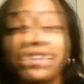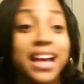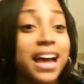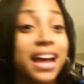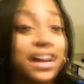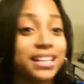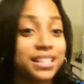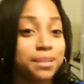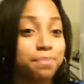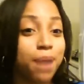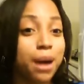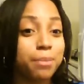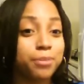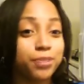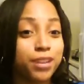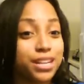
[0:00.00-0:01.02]
So that is the
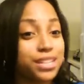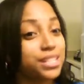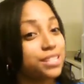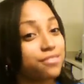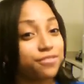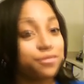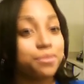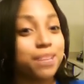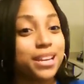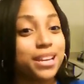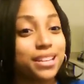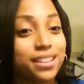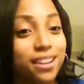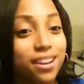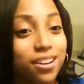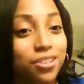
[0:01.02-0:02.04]
pop question for me,
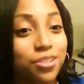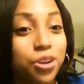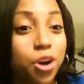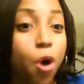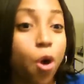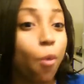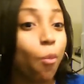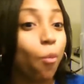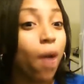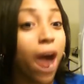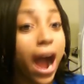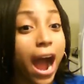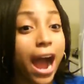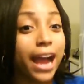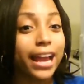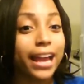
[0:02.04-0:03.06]
you know?
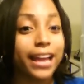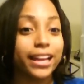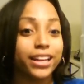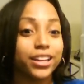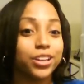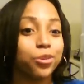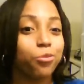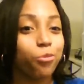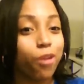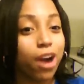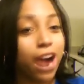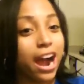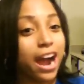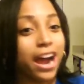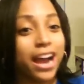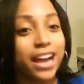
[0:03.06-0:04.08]
Why?
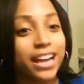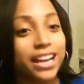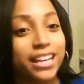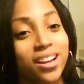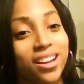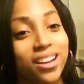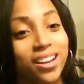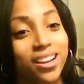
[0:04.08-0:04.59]
Why?